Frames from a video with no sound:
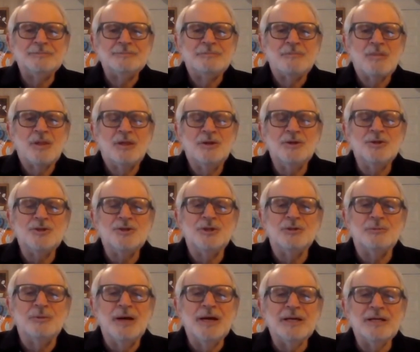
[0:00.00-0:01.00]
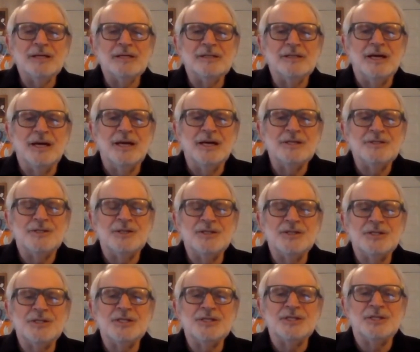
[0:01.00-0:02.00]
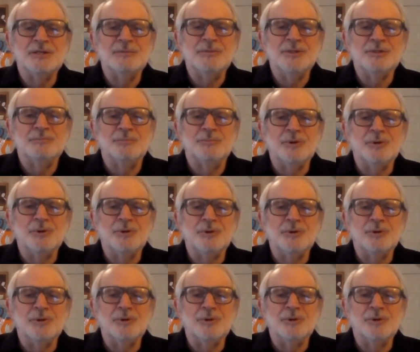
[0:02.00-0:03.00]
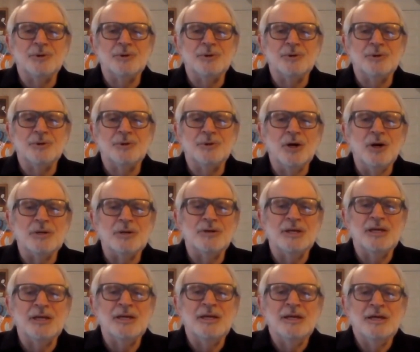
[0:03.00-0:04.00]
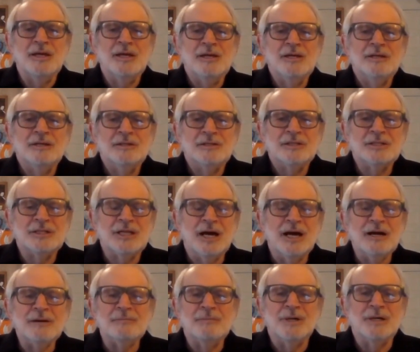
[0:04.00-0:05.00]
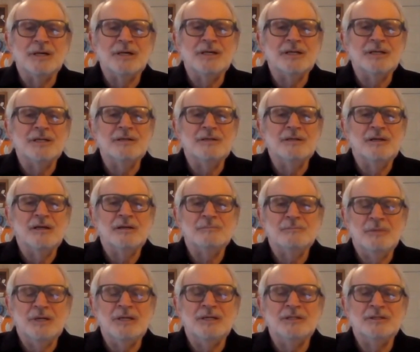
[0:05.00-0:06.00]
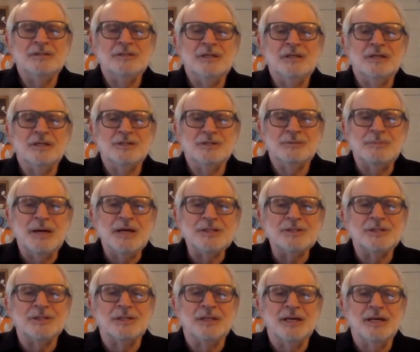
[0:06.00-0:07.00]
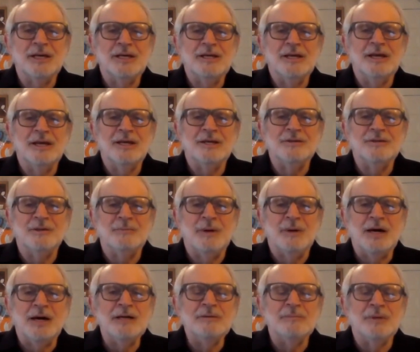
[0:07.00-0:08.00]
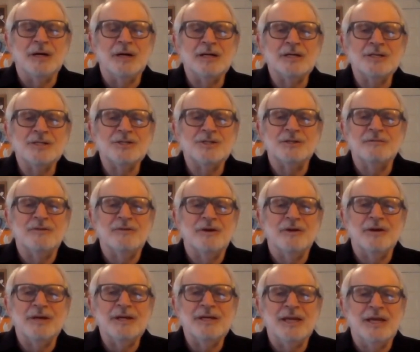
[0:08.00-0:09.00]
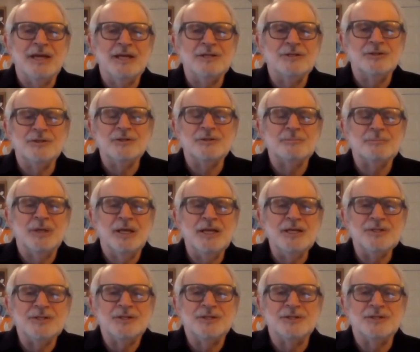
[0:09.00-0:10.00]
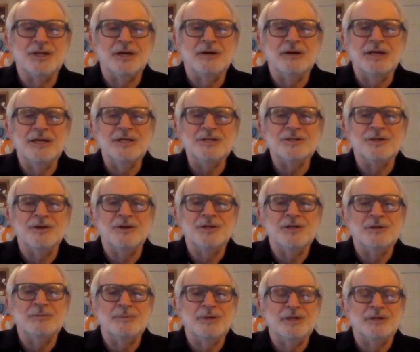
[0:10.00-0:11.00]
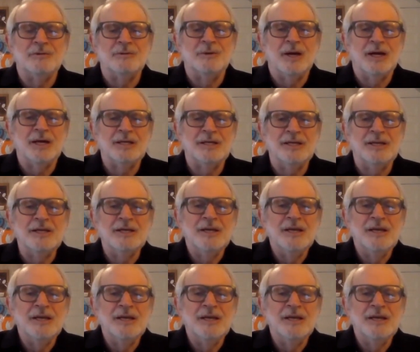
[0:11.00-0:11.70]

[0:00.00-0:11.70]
you should recognize the system is broke, and therefore the stock market in especially, and the bond markets are very dangerous places. There is going to be a reckoning,